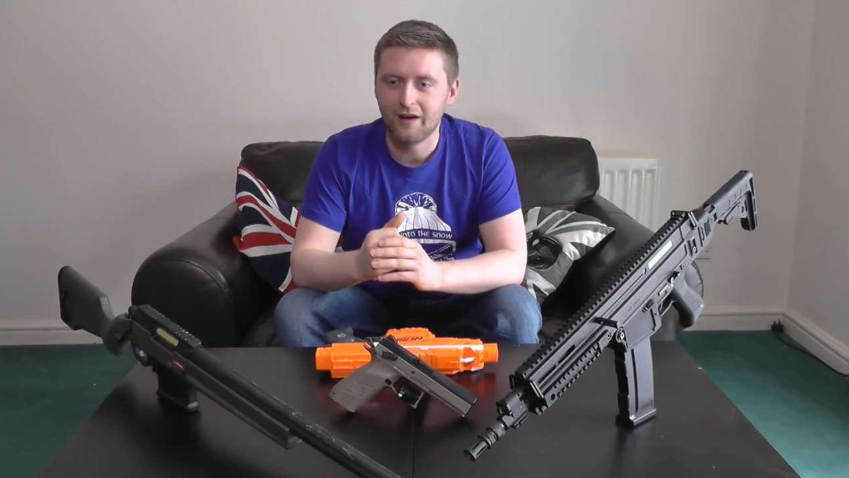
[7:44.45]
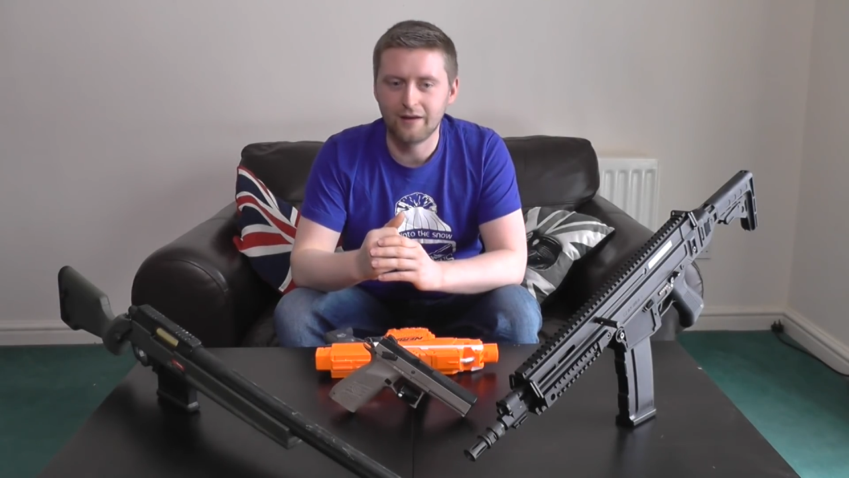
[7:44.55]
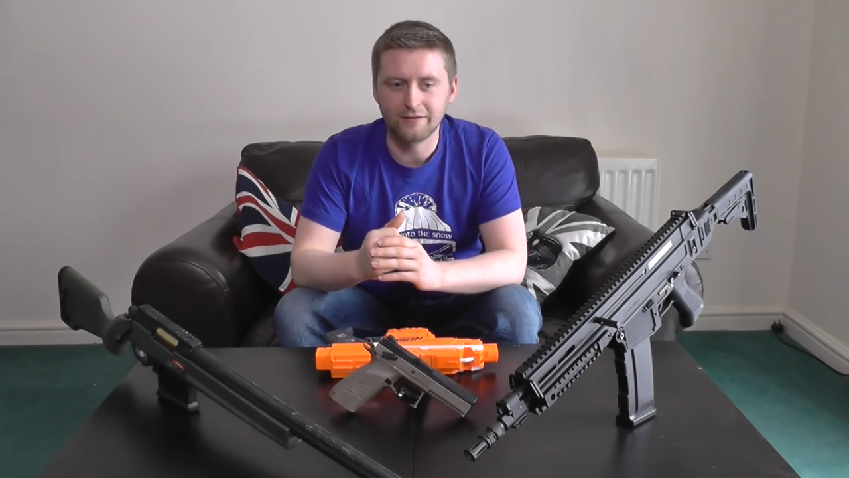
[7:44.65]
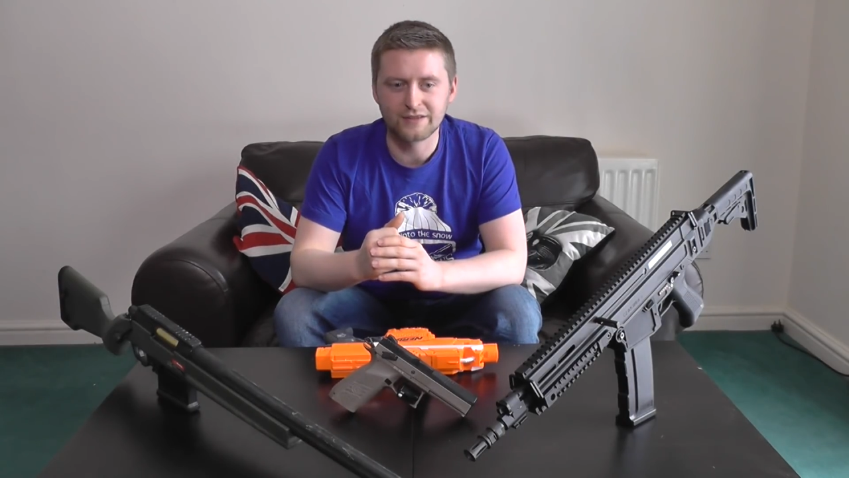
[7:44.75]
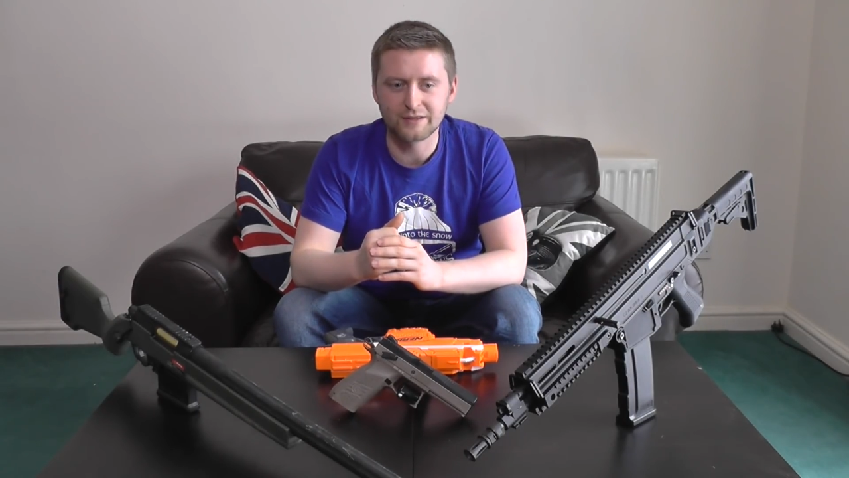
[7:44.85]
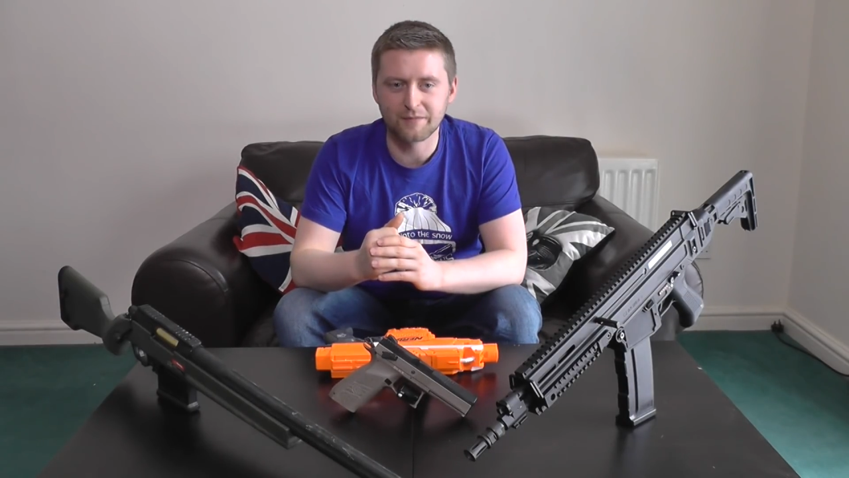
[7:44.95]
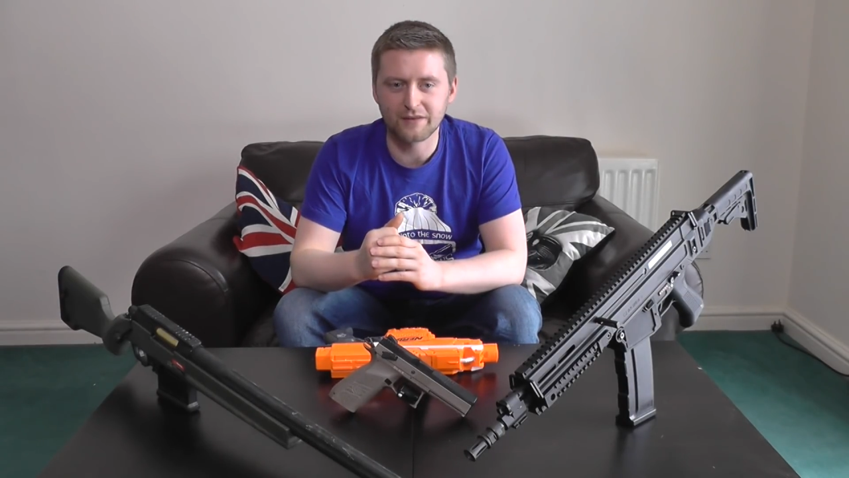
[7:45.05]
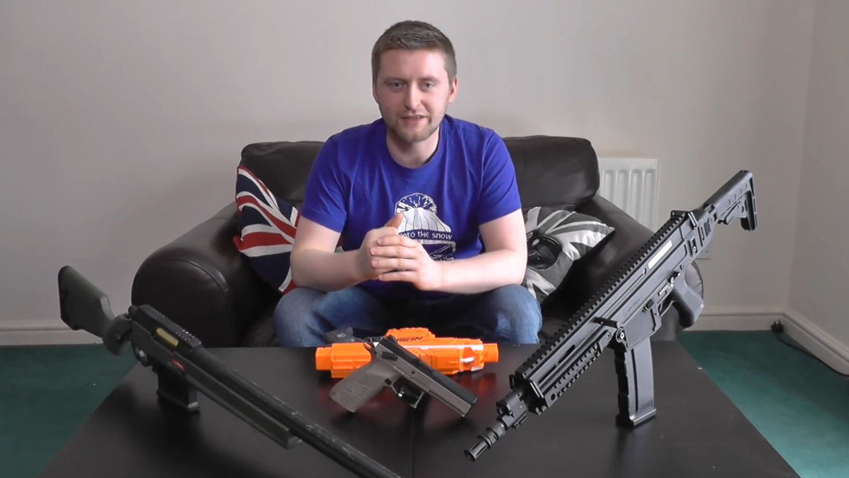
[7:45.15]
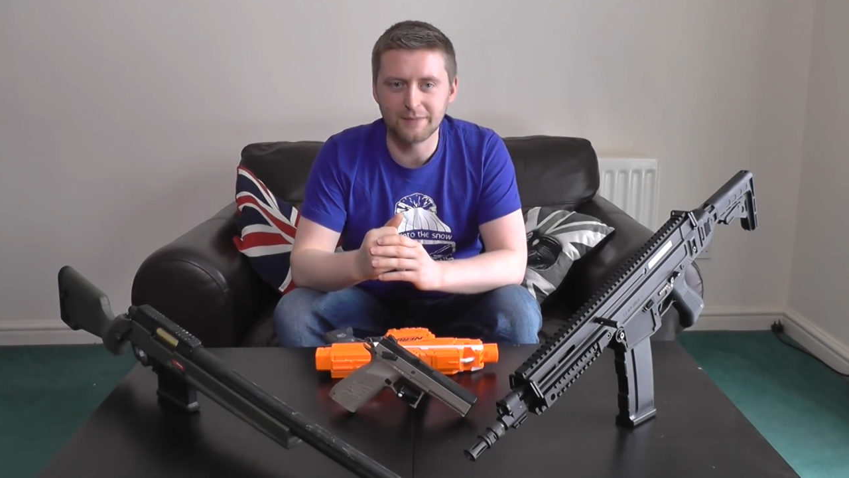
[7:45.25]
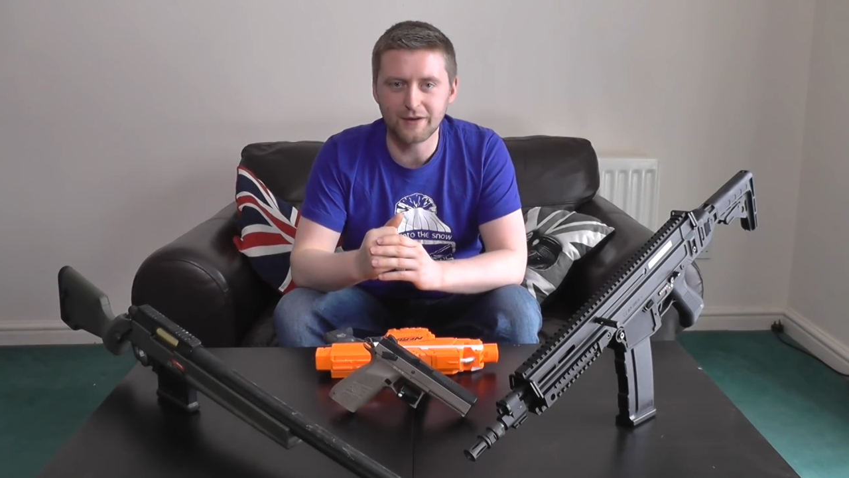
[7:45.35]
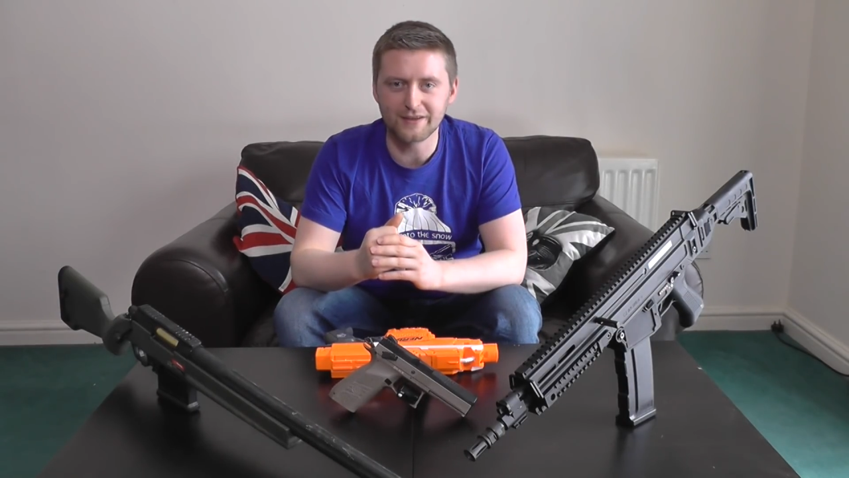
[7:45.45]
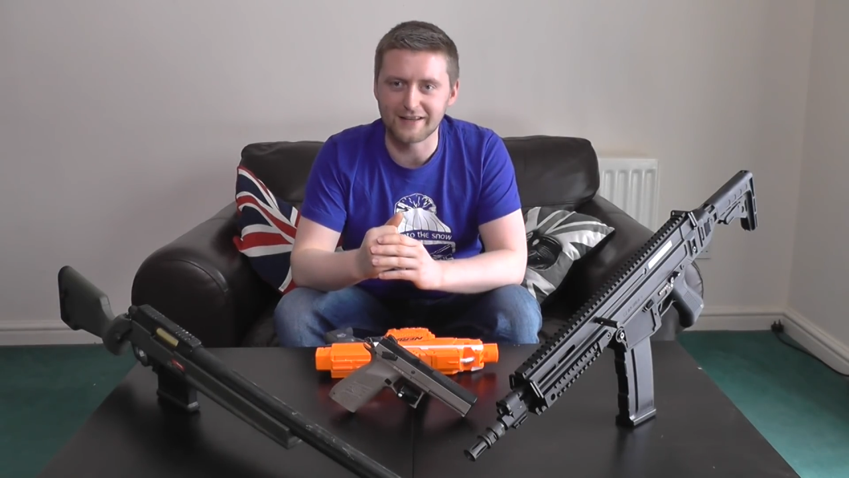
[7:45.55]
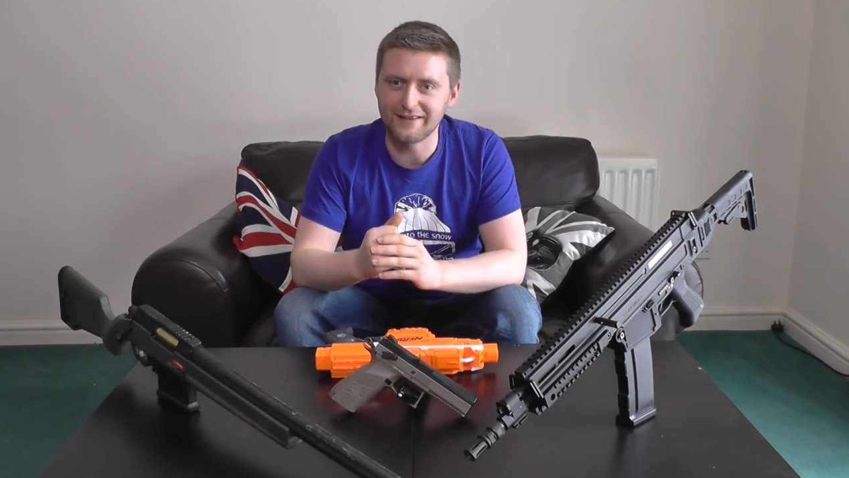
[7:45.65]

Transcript: And to be honest,